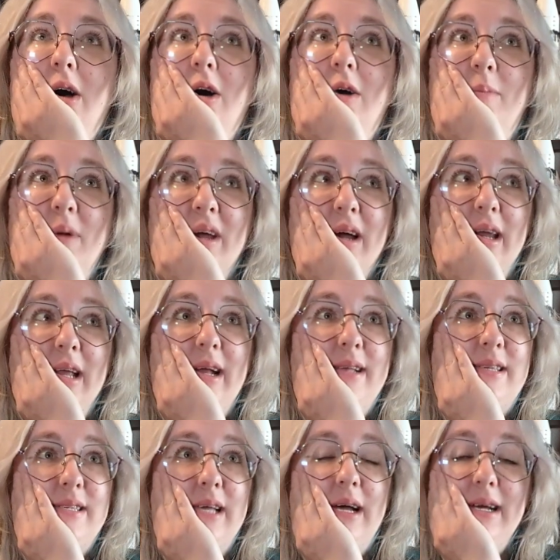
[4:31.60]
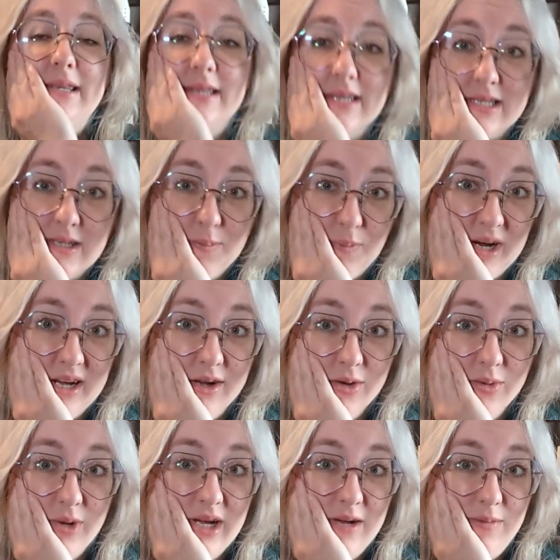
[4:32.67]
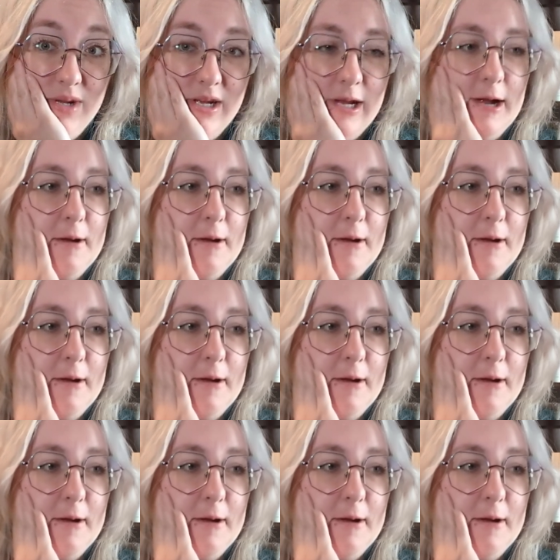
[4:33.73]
Oh my god, it's a spider web,